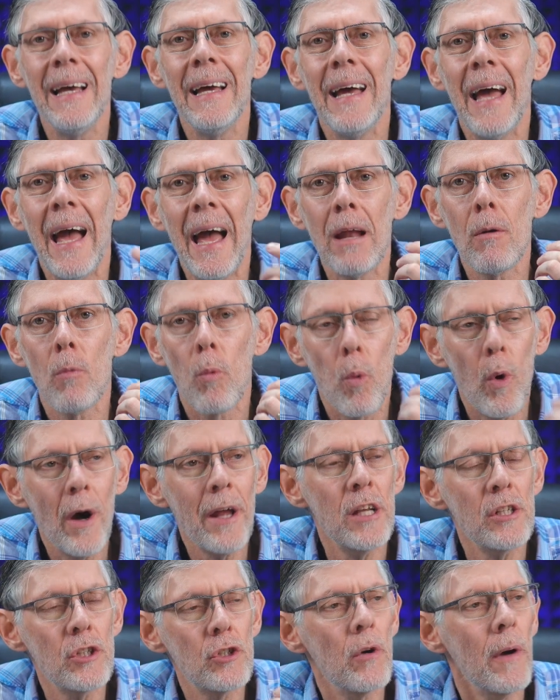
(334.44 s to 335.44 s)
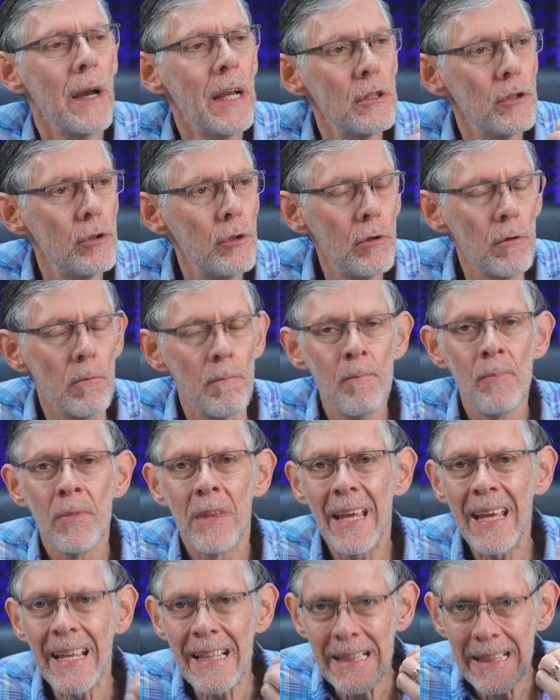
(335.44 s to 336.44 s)
And what does grace do?
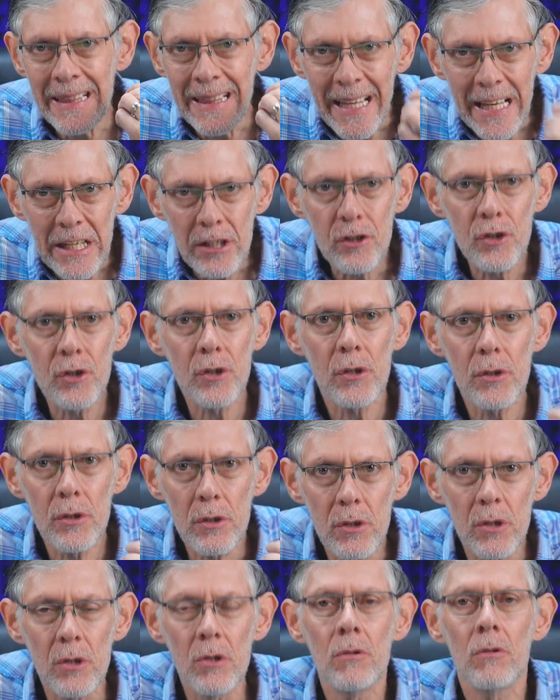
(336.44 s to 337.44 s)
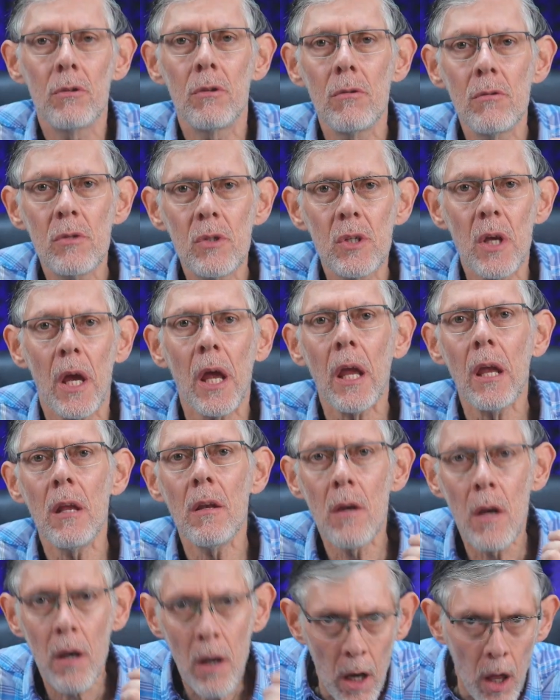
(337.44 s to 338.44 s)
It teaches you to say
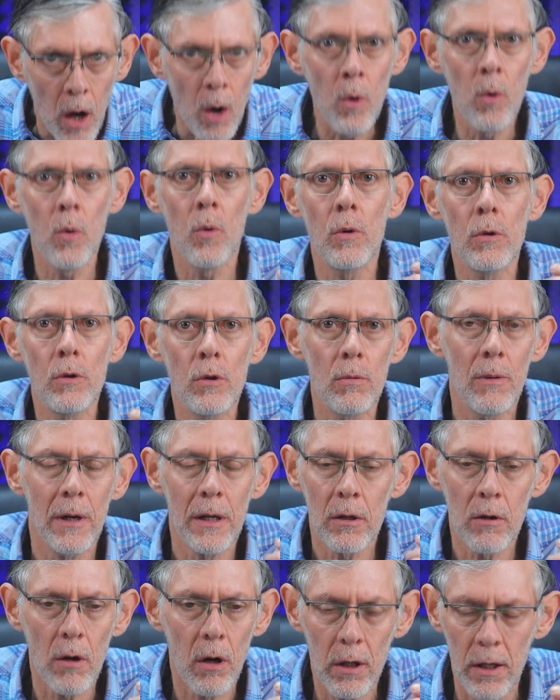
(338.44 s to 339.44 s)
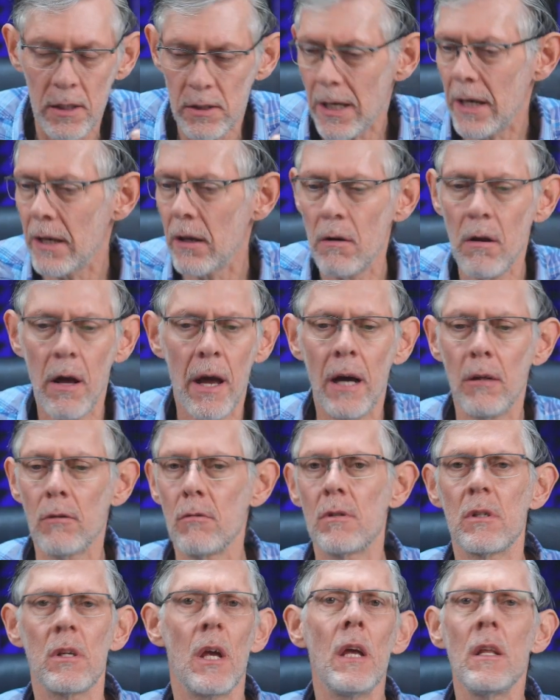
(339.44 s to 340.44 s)
no to ungodliness. I don't know how to
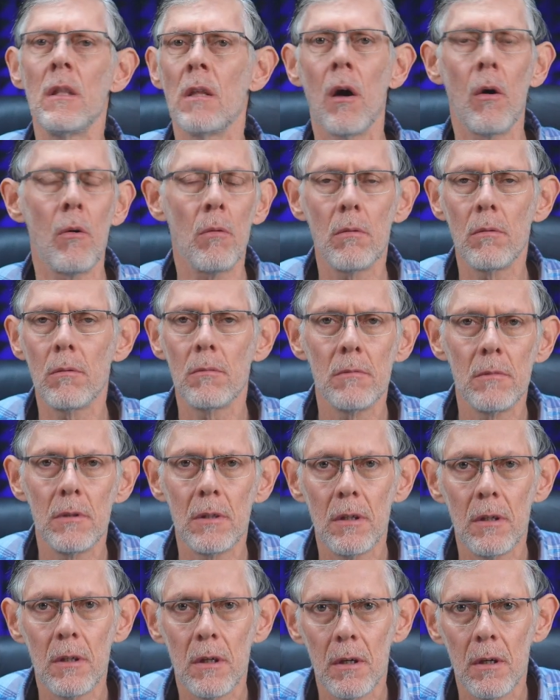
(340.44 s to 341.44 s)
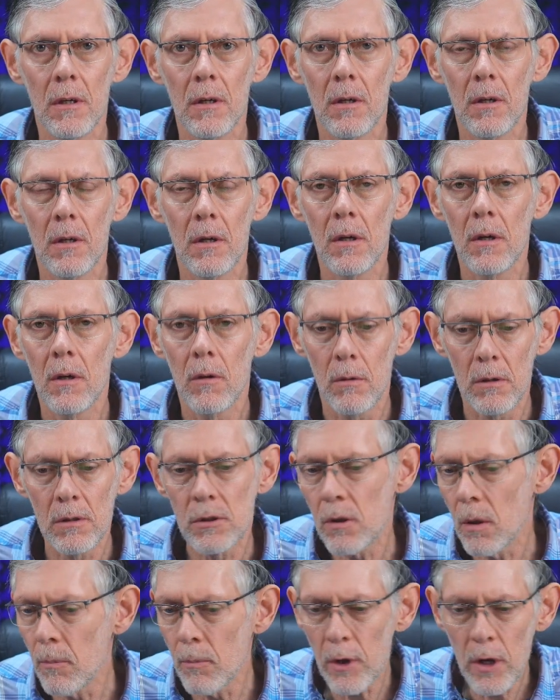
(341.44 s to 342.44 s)
say no. When
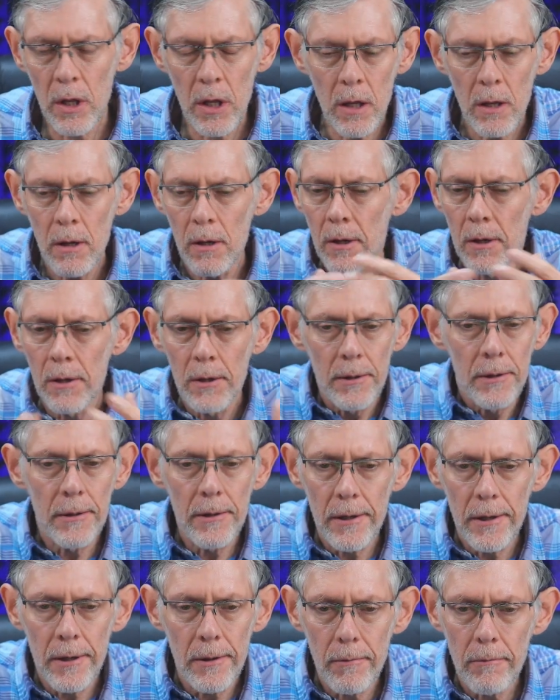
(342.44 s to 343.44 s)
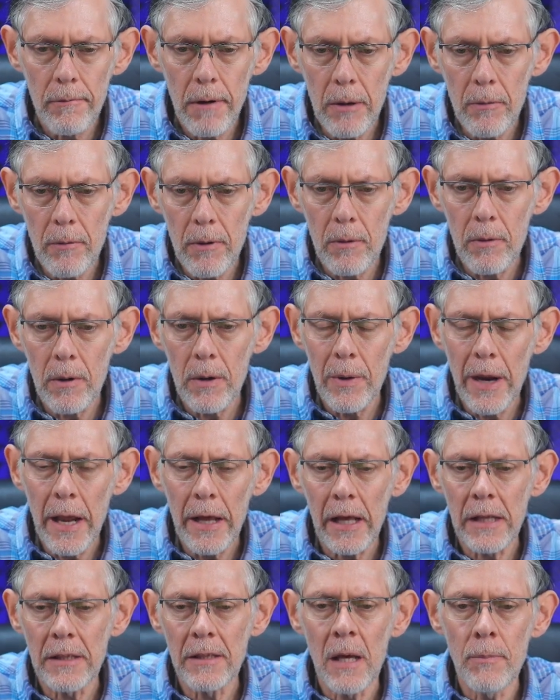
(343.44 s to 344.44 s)
somebody, when I
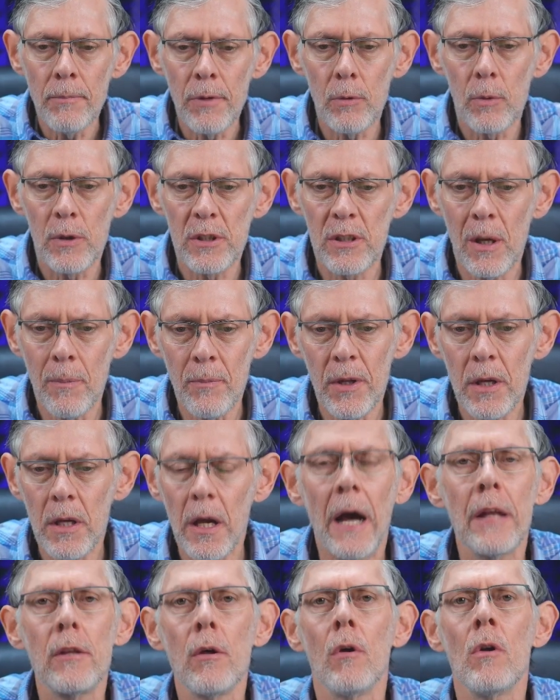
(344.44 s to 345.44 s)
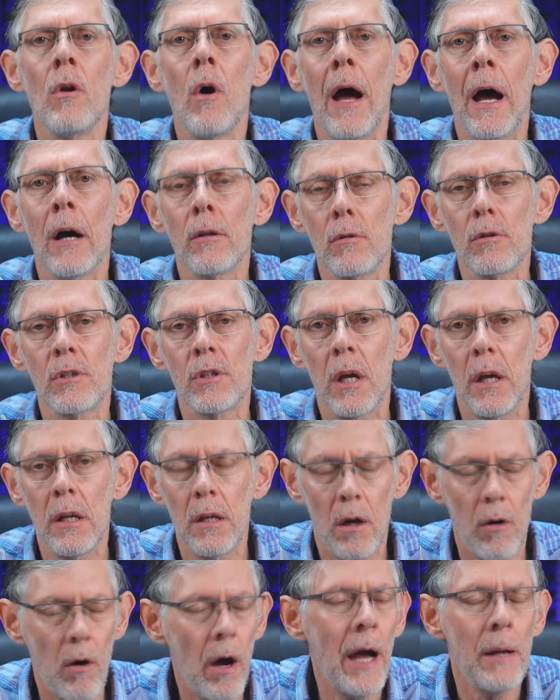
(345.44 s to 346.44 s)
get tempted with something, I don't know how to say
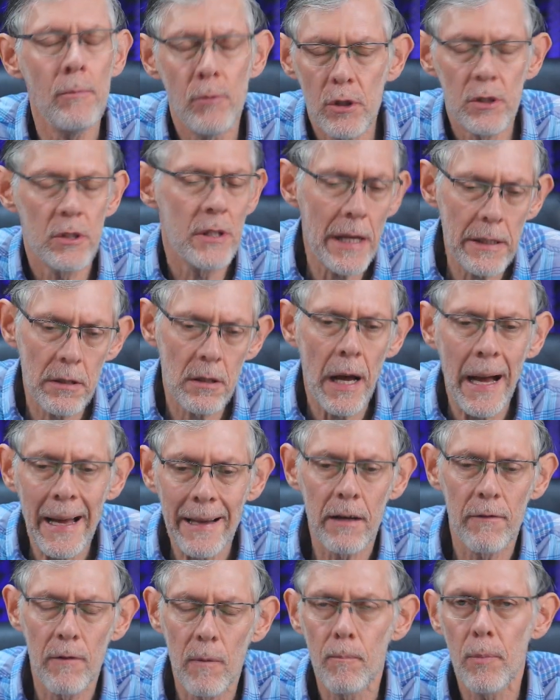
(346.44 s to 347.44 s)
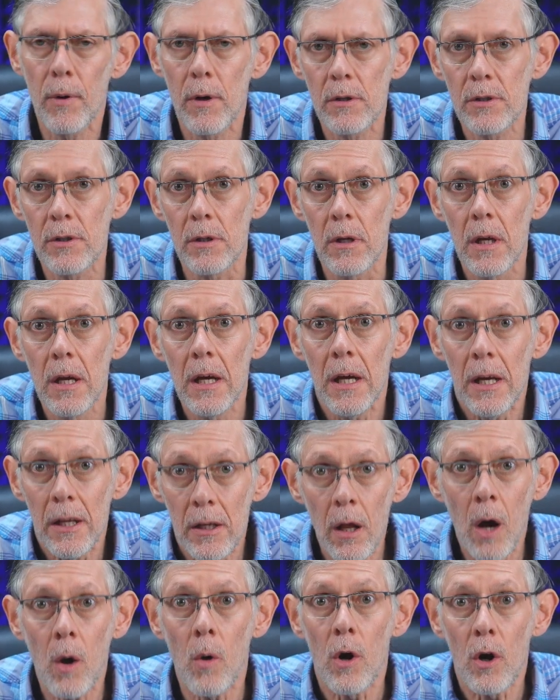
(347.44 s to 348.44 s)
no. I'm just that kind of a person.
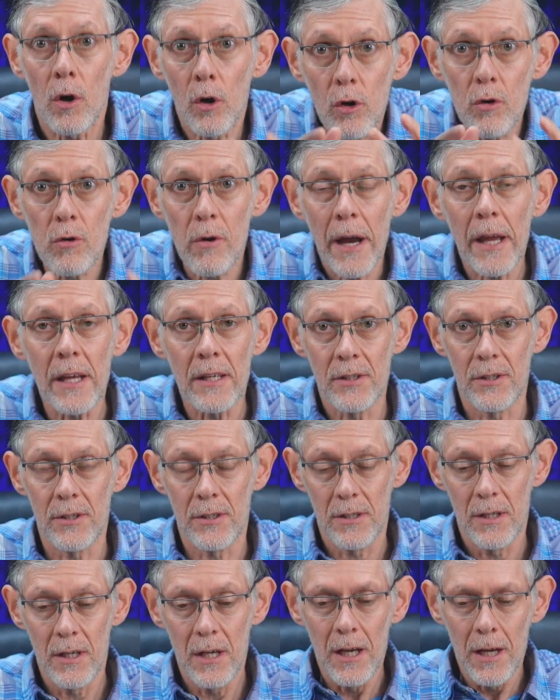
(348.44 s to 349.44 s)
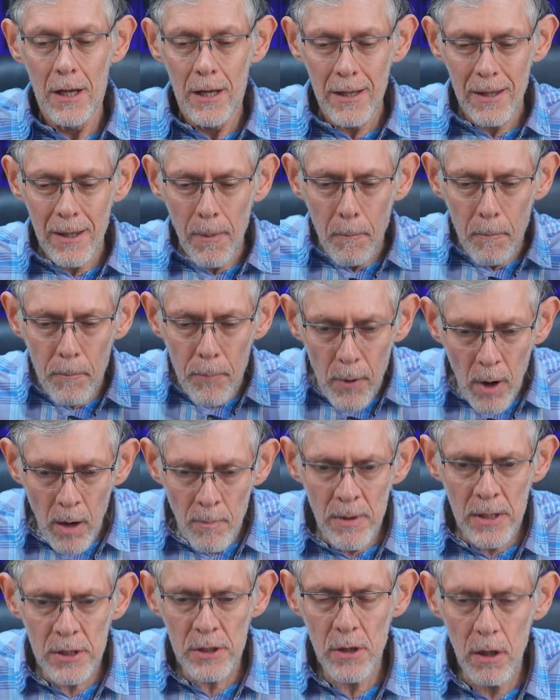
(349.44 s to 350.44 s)
No, grace, the
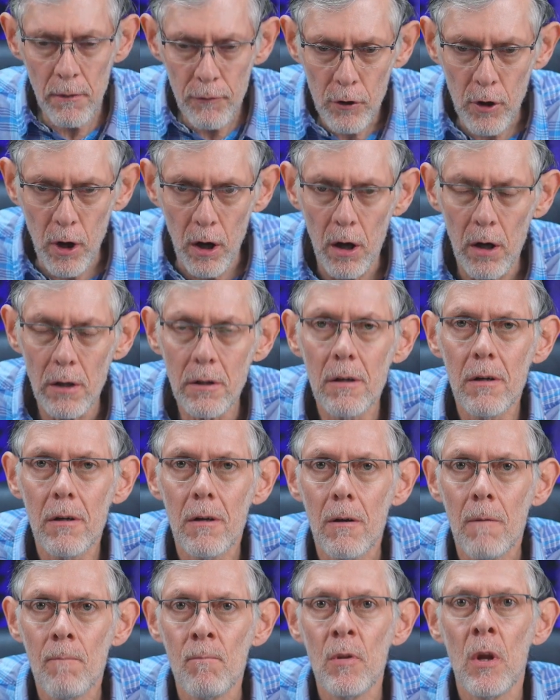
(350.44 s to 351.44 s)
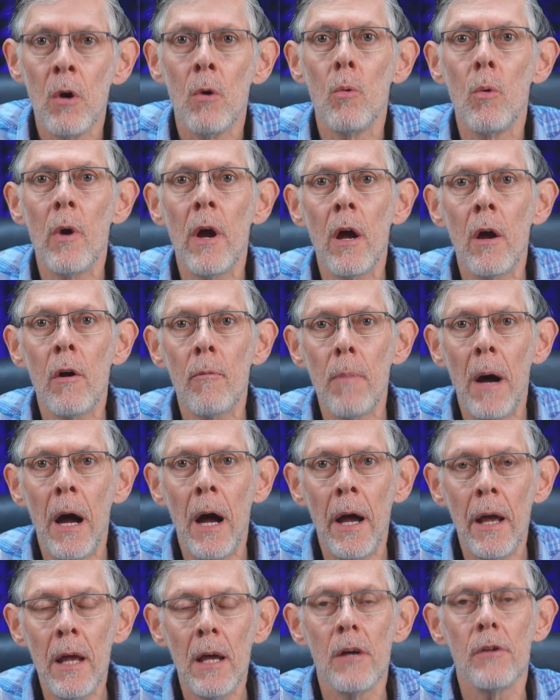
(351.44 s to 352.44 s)
promise of God,
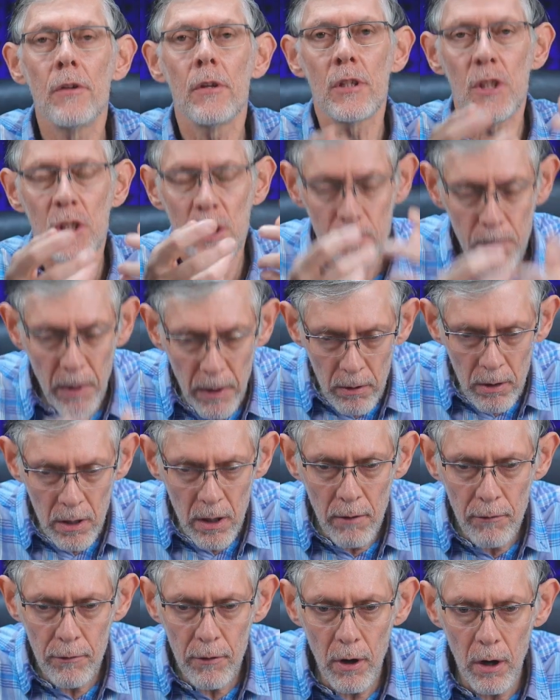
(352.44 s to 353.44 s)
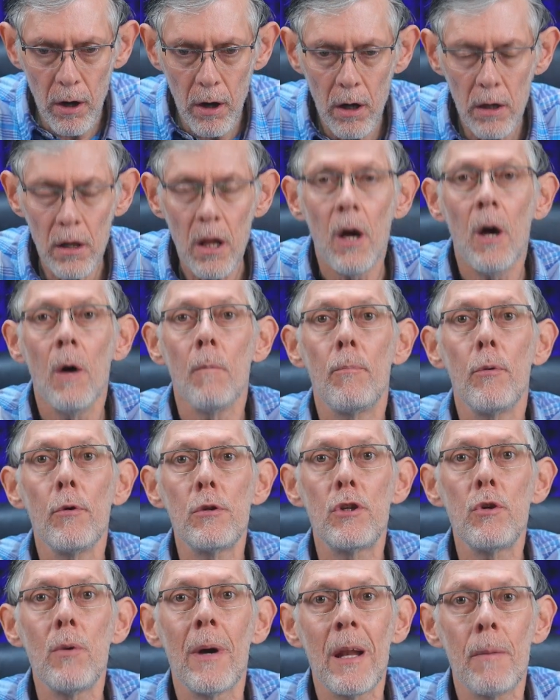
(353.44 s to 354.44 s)
whereby the Spirit of God
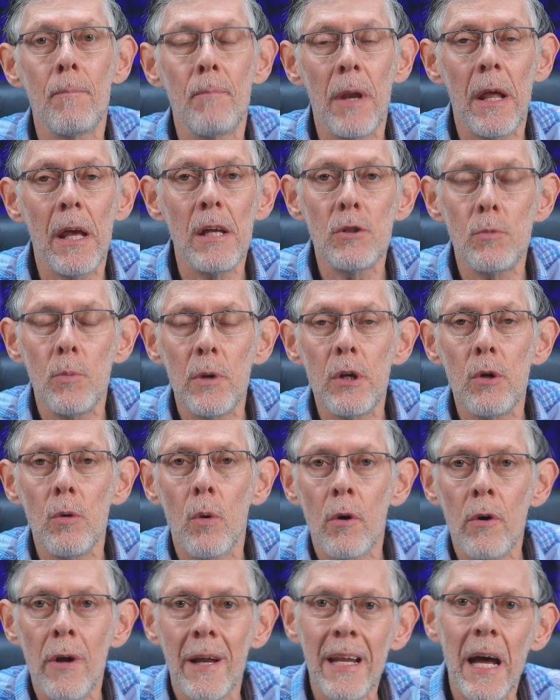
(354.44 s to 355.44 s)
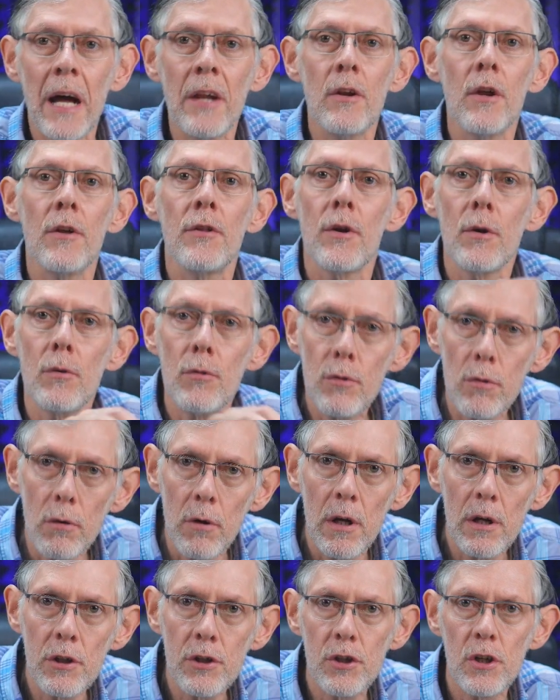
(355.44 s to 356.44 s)
puts you at a place where you are not under the
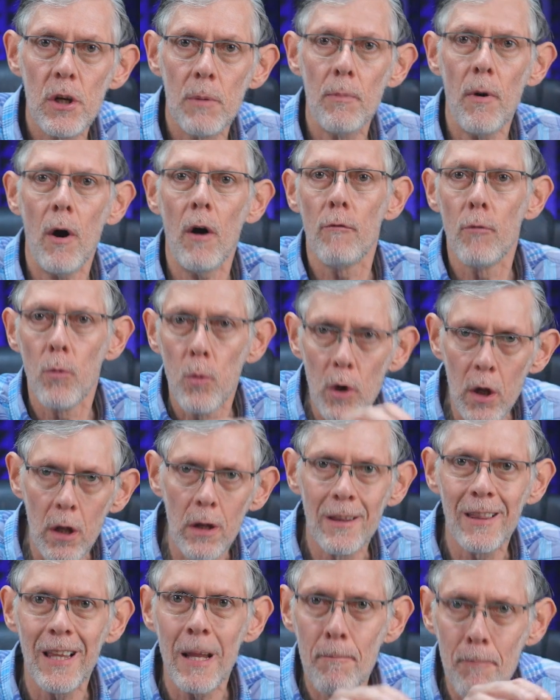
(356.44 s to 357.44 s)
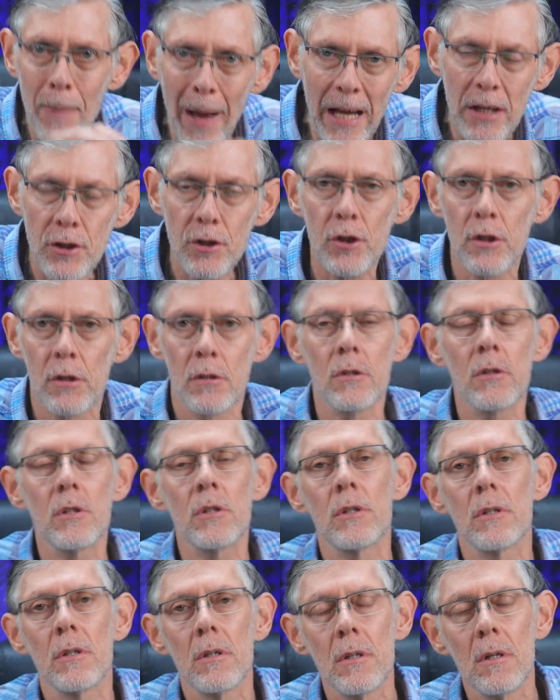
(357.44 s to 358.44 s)
rulership of worldly passions,